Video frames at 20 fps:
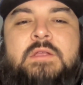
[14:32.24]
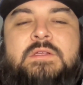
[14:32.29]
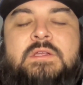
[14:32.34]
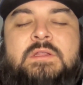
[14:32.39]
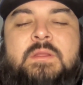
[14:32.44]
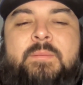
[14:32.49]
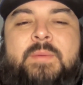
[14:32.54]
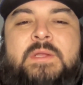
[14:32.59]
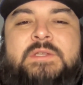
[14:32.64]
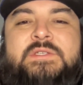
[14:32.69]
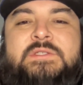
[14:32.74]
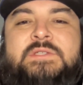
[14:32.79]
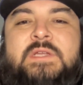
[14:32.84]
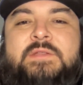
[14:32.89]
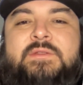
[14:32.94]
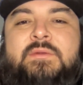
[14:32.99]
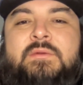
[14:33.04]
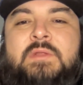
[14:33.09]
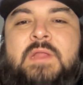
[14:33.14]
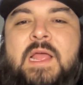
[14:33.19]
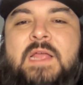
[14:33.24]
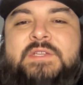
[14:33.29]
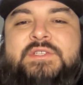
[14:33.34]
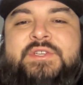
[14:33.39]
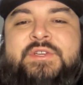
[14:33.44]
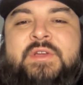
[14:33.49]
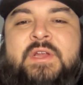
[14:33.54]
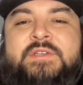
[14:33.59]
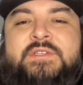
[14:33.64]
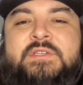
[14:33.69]
So the pitches I threw
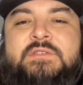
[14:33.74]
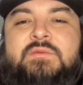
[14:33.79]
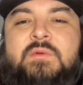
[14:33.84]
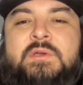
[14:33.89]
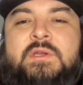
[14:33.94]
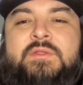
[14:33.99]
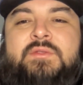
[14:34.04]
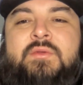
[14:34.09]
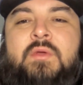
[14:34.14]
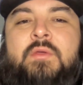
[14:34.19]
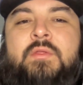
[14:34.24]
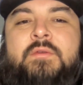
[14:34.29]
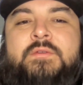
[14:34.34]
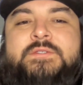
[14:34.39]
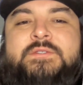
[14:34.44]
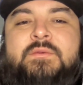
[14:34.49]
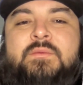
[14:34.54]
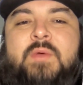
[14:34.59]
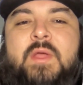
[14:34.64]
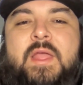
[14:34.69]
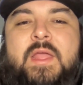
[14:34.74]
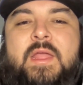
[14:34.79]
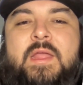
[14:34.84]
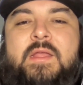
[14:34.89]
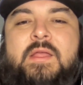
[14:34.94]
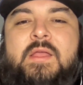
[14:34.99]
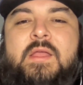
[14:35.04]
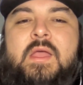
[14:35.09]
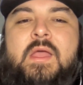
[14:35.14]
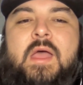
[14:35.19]
last year, I just want to throw those
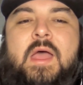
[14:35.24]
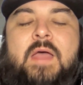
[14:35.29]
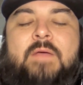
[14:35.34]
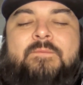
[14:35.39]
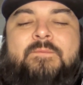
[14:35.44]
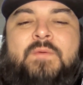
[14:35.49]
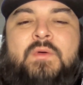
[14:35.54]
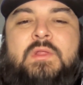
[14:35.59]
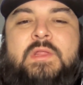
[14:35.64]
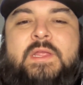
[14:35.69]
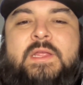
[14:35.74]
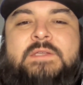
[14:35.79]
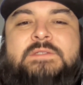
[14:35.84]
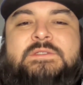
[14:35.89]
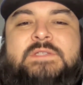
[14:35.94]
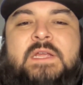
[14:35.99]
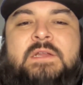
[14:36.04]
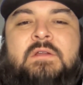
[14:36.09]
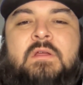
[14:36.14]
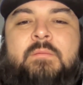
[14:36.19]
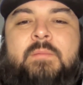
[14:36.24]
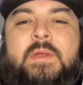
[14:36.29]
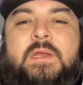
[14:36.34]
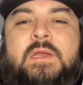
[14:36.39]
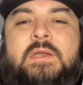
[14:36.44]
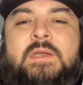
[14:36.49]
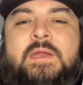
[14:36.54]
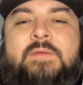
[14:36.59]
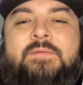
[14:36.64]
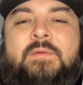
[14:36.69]
away. I fully intend on being
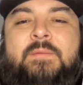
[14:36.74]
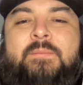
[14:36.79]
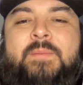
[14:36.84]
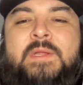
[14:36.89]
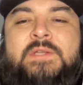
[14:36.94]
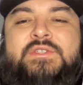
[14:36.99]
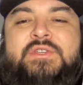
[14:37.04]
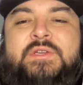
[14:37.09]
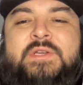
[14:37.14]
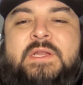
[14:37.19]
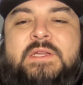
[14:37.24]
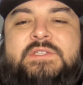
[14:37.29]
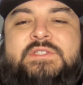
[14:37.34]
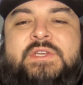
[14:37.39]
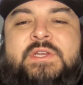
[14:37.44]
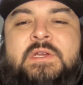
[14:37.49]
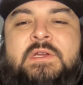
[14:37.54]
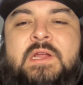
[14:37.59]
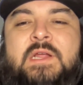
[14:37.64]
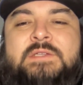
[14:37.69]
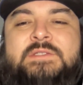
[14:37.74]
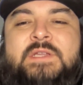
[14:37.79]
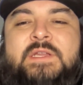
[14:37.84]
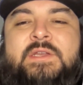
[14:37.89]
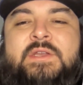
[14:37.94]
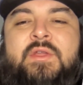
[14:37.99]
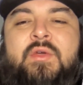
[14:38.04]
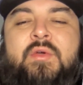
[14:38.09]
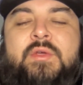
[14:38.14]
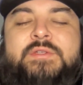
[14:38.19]
a different pitcher next year. I see
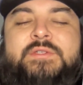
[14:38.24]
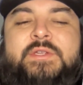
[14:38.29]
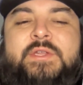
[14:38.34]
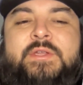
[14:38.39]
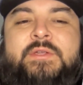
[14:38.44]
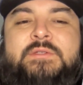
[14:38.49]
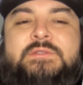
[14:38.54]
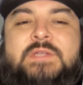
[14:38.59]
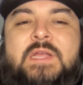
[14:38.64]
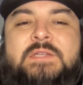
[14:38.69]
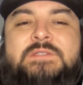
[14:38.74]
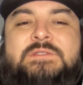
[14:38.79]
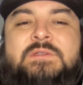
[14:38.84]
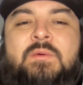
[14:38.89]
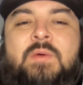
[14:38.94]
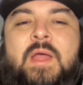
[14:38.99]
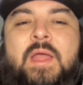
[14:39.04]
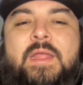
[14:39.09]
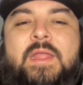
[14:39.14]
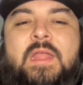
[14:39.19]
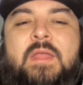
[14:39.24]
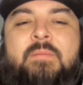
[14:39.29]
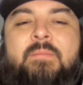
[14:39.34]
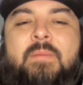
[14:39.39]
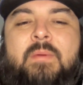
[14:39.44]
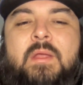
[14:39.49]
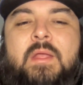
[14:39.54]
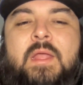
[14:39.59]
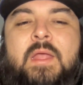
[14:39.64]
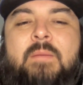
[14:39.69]
no excuse as to why I can't
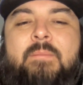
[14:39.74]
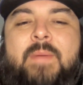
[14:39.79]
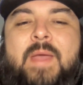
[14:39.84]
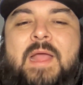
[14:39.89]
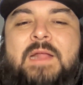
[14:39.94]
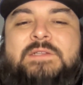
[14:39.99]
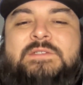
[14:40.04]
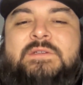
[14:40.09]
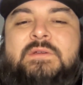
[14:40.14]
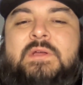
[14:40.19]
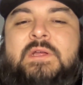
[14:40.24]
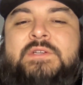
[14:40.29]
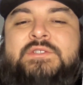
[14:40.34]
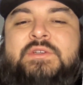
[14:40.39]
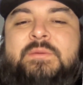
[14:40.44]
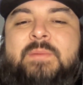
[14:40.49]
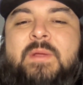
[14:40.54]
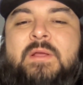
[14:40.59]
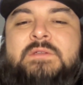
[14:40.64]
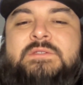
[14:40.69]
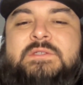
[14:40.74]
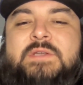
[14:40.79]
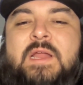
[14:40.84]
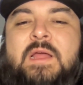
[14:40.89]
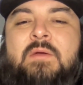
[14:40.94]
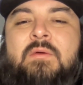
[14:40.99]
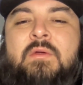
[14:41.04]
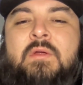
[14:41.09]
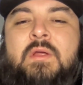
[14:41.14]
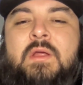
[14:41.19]
get back to 100 miles an
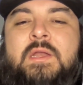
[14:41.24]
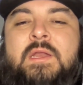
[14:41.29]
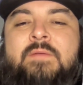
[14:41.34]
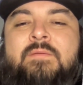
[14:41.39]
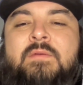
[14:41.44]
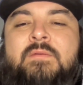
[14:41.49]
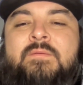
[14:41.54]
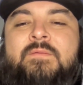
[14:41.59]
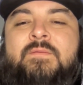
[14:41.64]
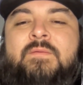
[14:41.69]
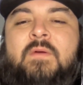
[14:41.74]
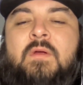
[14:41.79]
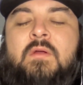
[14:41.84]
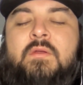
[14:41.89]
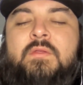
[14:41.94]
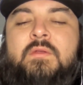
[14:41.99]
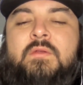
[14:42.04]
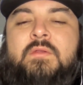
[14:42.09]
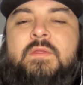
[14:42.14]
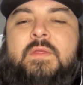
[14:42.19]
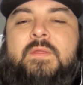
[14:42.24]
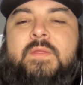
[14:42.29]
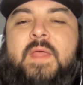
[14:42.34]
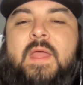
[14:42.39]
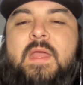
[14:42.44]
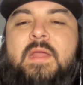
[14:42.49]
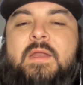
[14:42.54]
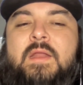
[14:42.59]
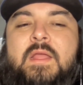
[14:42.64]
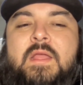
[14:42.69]
hour and even farther than
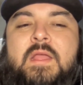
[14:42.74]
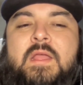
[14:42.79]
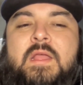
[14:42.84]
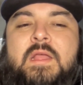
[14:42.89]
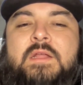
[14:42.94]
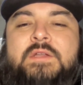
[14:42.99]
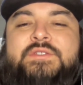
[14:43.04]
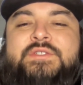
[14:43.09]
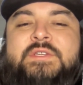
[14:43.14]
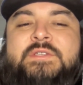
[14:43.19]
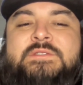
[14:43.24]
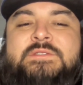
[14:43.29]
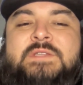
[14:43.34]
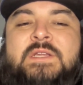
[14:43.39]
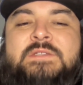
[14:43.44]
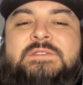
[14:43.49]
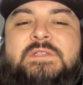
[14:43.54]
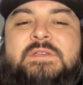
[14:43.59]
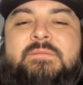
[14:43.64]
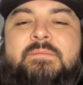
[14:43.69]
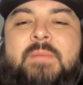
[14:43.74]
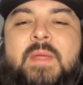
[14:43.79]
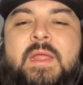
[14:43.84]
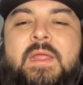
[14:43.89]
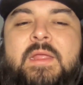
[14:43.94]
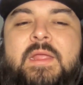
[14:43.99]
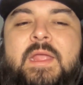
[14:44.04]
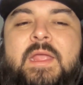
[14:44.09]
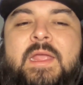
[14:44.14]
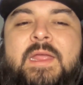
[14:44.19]
that. Just doesn't
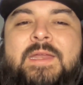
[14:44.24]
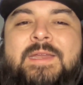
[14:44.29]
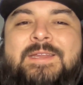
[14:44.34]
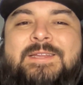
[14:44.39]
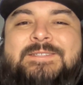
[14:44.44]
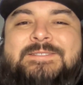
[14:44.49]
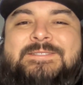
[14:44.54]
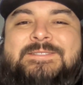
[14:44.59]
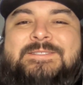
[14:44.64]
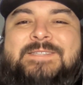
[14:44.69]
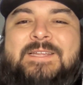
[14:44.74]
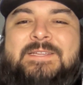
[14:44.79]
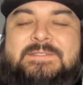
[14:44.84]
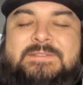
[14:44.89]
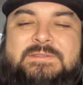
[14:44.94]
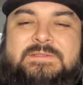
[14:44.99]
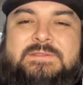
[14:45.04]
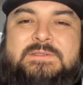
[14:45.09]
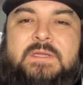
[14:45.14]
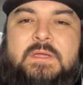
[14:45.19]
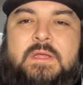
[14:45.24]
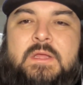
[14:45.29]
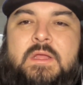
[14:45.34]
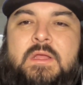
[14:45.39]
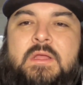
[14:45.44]
make any sense.